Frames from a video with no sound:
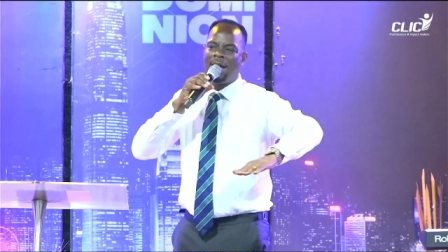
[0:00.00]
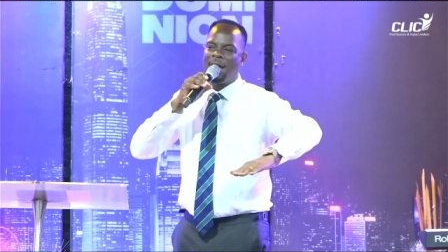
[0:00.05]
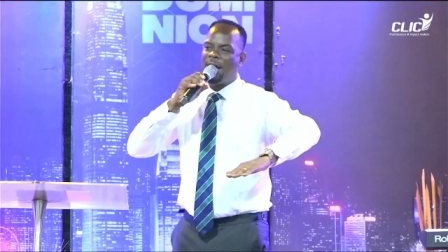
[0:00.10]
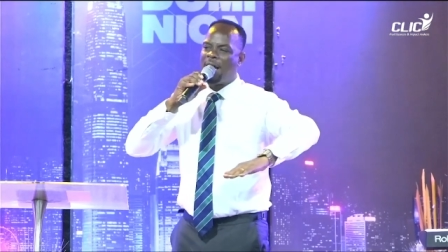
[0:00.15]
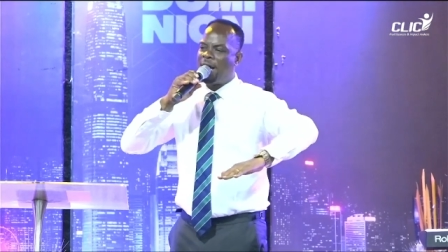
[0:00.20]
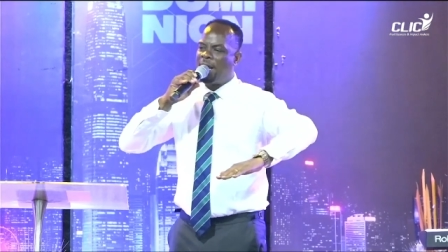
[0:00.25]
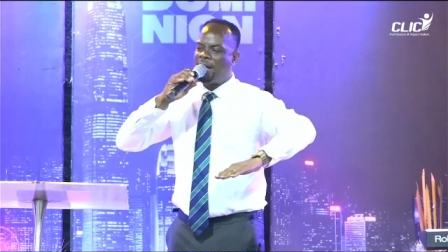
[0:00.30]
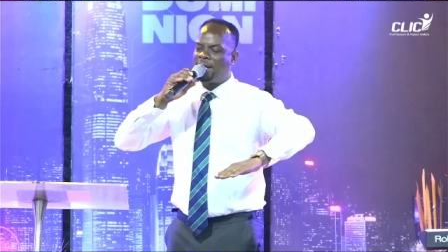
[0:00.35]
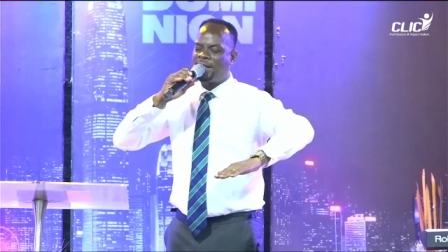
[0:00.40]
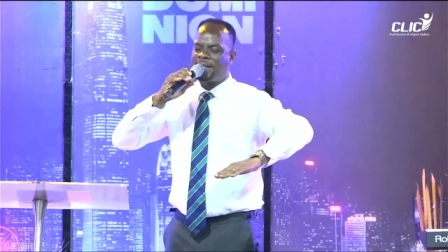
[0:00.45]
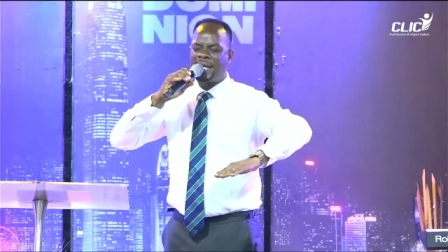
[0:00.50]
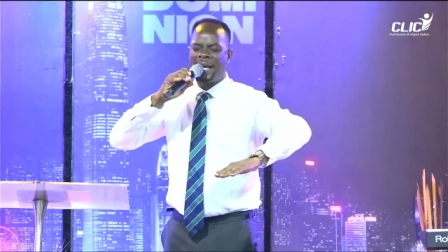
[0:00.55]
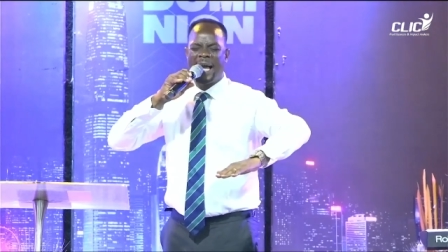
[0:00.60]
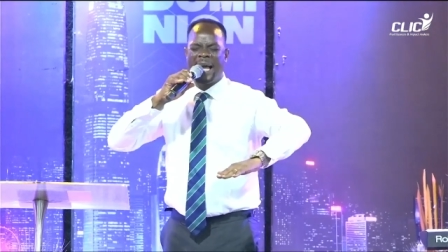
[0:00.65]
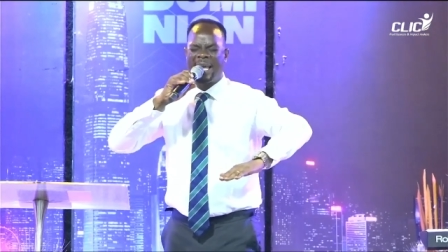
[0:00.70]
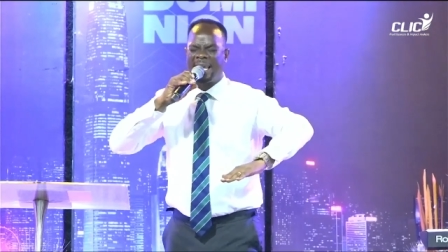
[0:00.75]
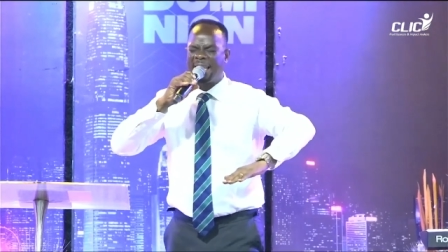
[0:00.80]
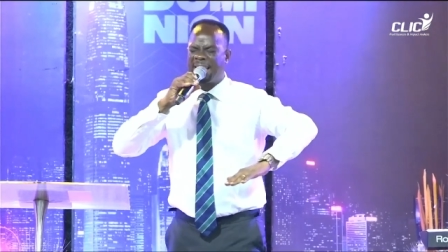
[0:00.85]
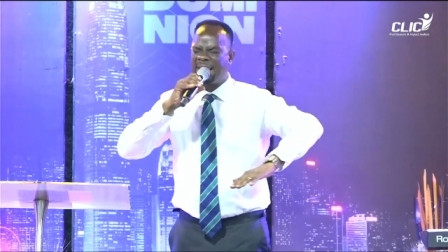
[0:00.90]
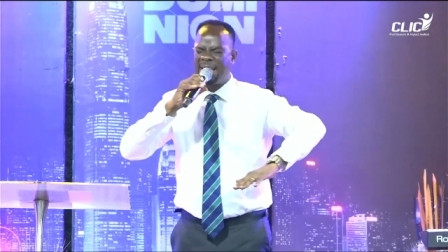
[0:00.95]
And I said, I
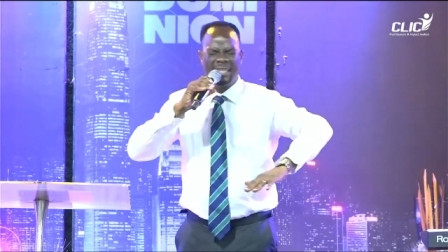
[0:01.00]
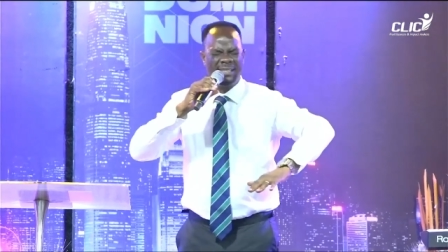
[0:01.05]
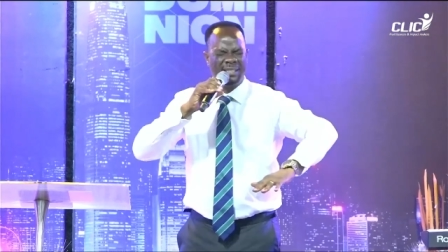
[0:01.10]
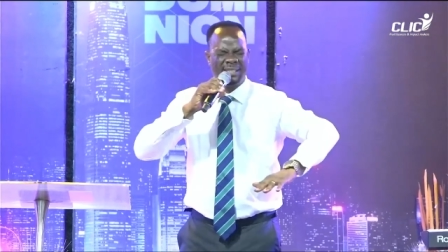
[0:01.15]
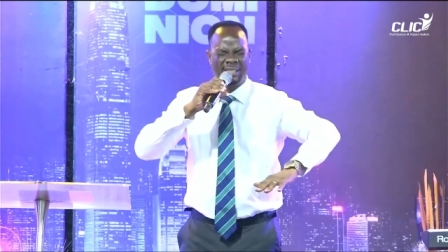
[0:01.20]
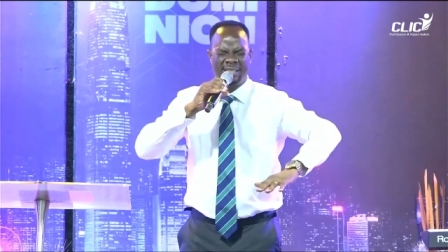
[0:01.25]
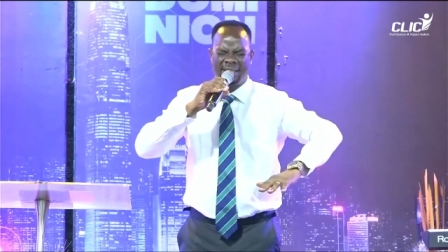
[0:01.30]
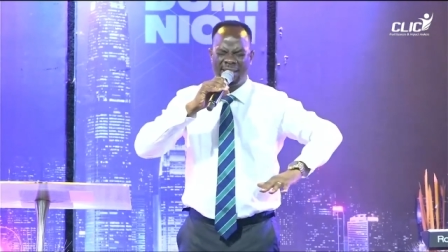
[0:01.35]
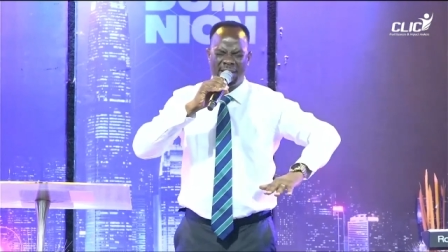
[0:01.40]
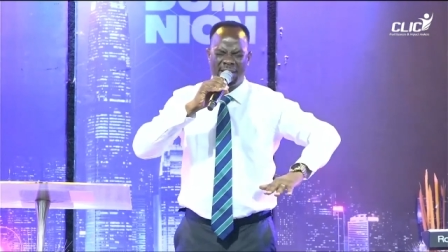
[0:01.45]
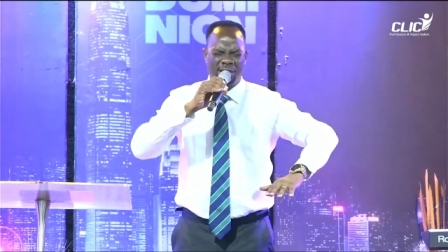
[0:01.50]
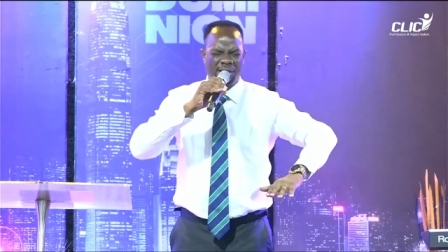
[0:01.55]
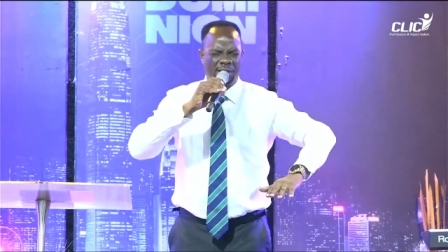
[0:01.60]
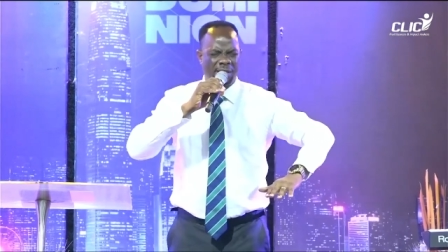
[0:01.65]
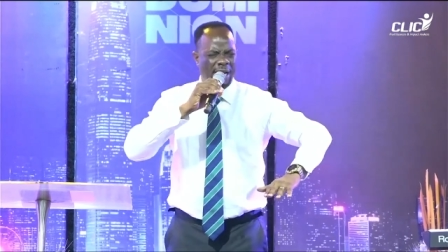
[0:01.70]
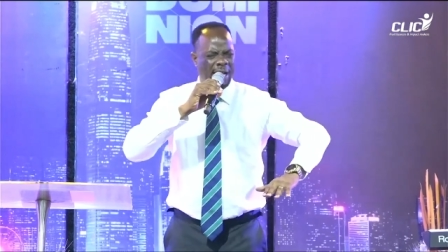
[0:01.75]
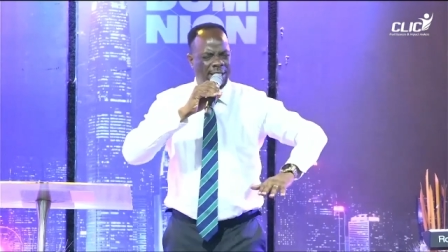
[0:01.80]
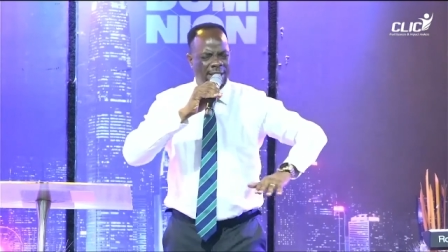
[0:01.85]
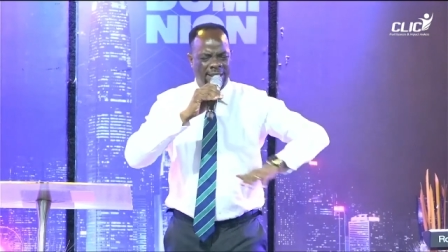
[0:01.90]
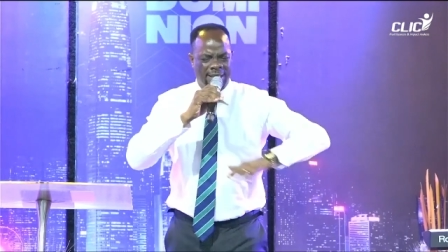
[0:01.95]
can't see this
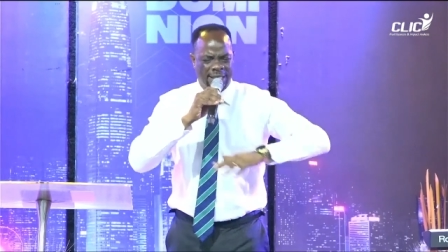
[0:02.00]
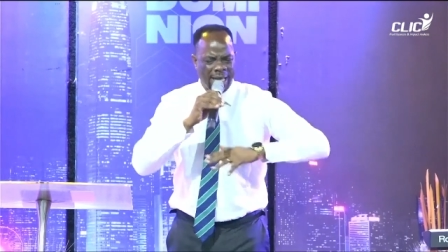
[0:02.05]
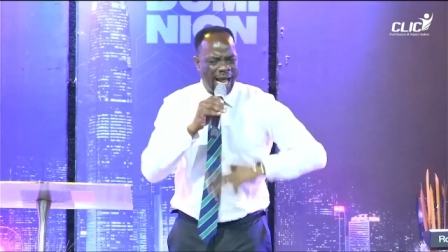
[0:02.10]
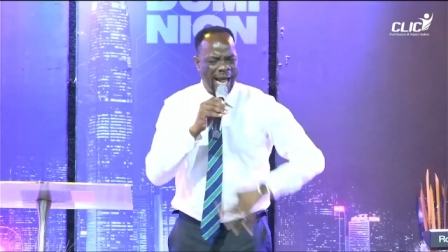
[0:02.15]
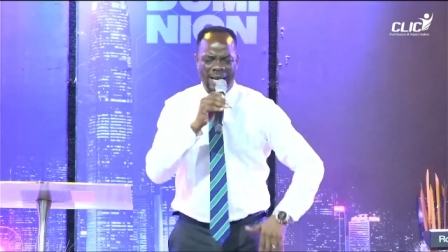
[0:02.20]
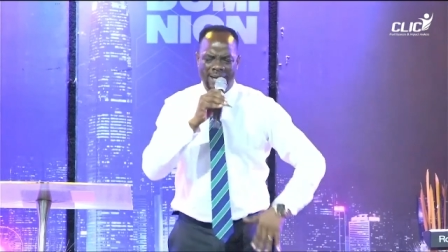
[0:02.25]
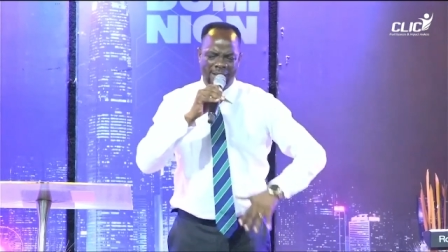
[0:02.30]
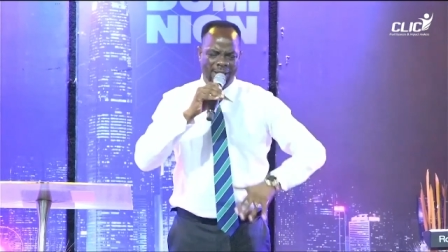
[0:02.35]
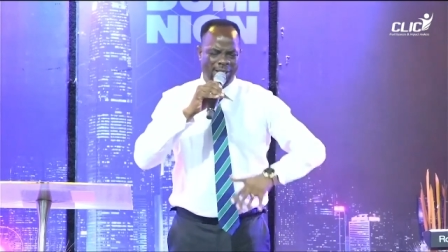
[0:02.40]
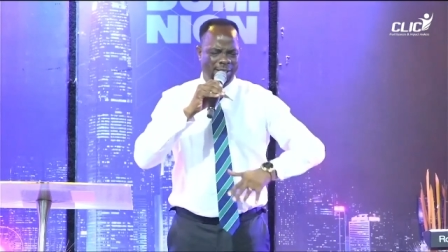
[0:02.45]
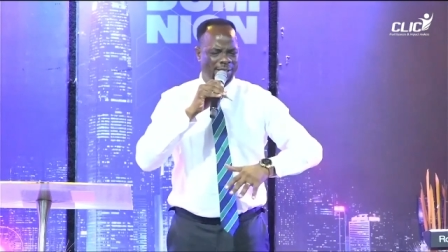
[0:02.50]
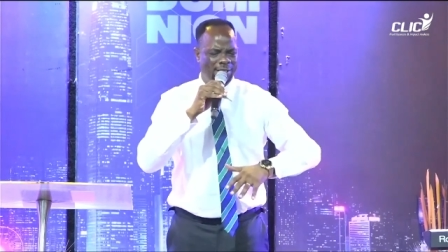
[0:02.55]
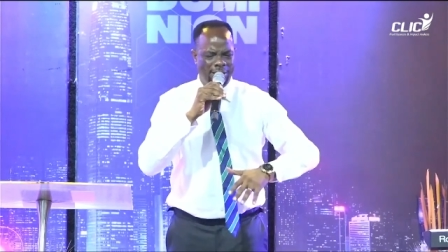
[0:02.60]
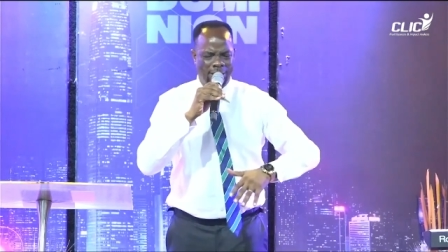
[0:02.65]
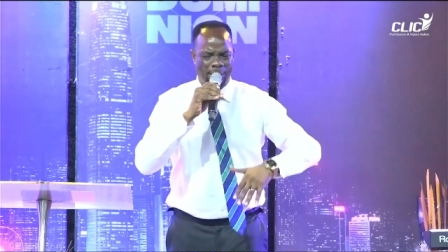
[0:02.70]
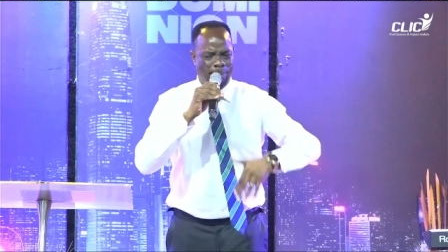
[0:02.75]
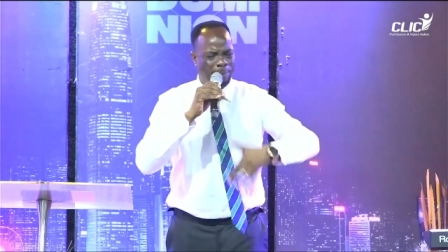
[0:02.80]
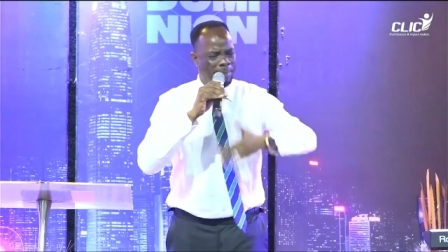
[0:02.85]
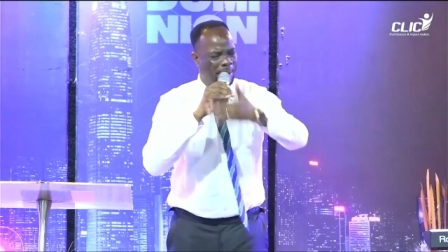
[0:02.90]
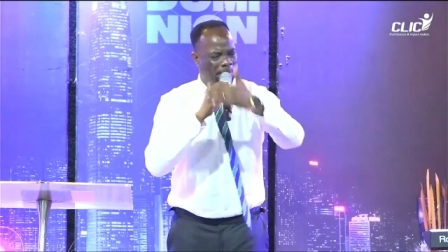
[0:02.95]
child die
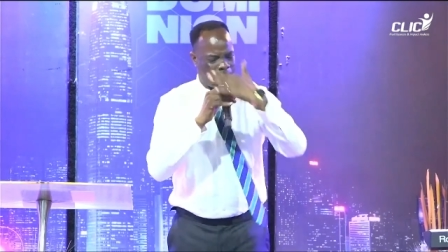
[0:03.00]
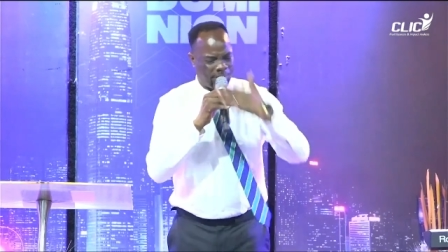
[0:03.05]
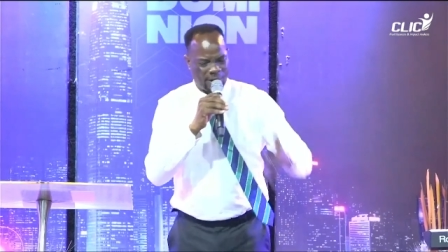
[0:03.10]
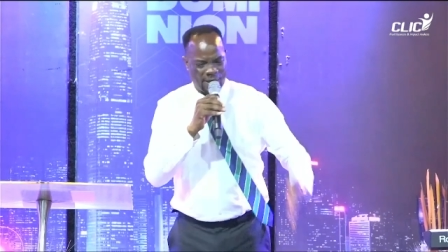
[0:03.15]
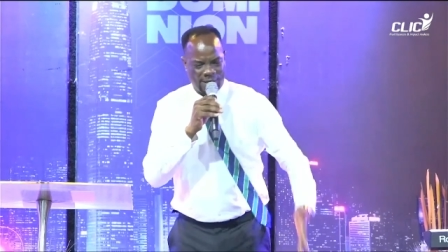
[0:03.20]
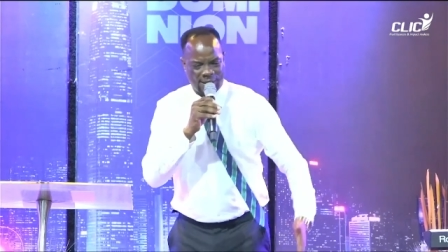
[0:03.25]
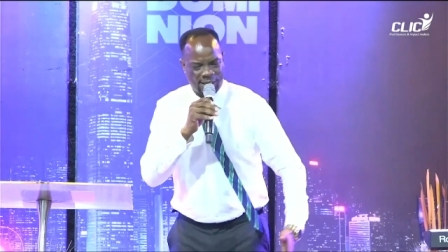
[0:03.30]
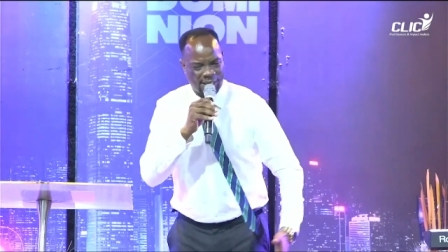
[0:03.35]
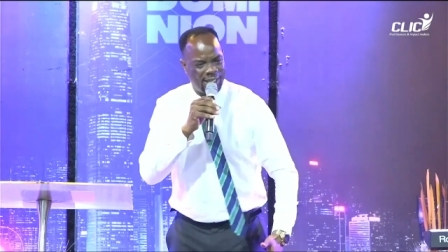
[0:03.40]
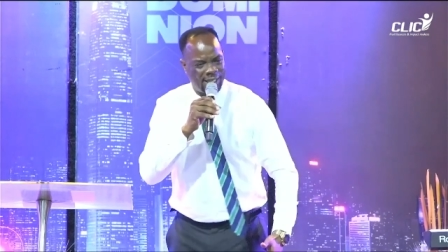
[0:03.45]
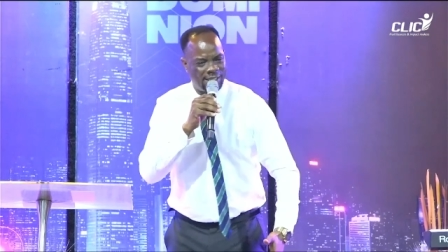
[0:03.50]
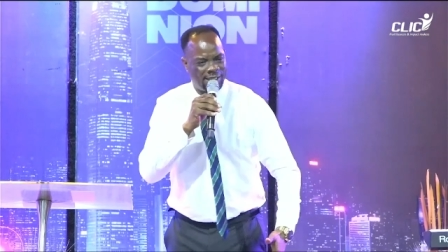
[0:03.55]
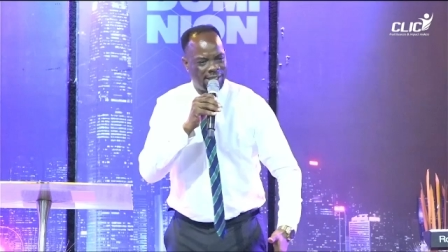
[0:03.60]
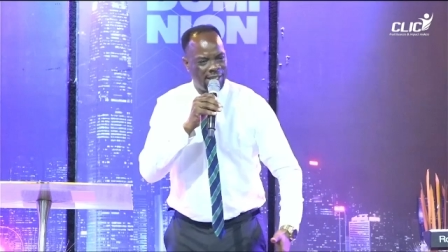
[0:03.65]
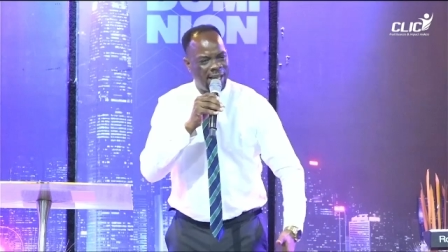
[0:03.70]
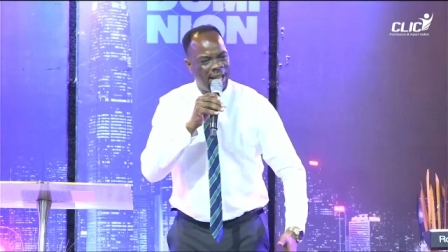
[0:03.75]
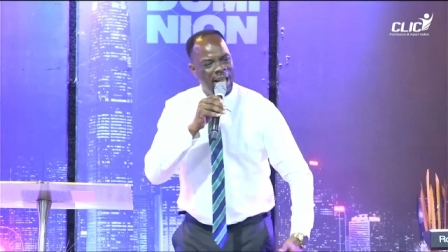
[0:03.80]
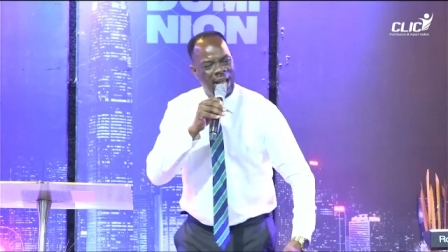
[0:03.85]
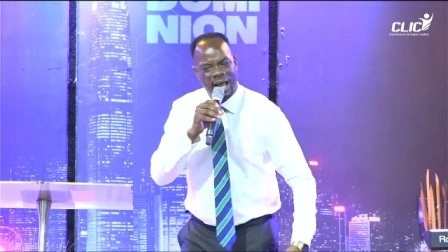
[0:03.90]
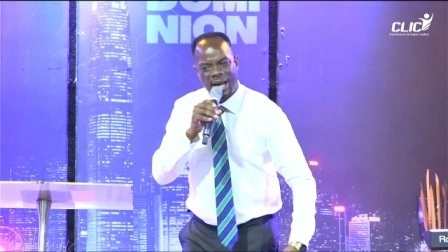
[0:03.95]
in my presence.
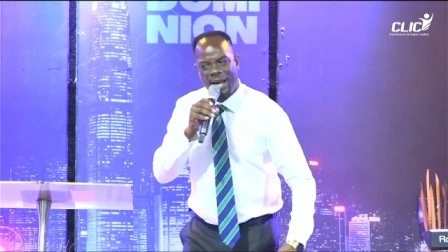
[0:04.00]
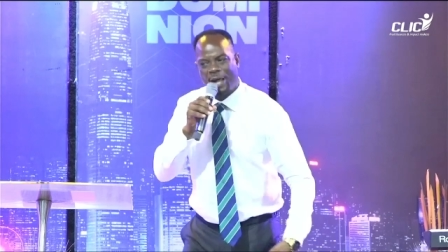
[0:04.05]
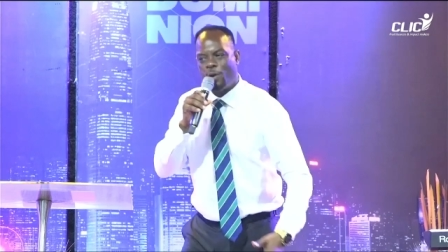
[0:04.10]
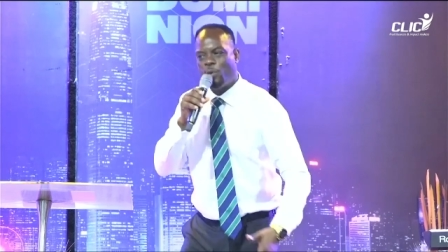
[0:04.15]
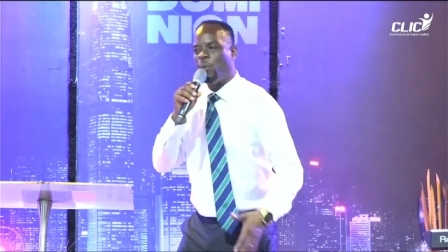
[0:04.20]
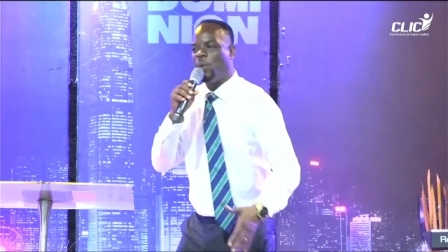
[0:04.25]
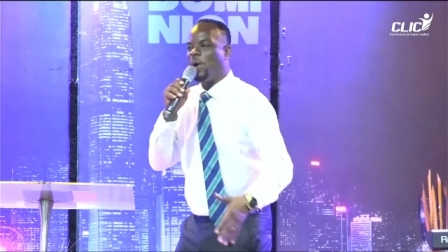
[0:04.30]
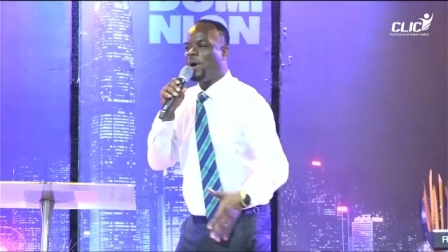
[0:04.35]
And I walk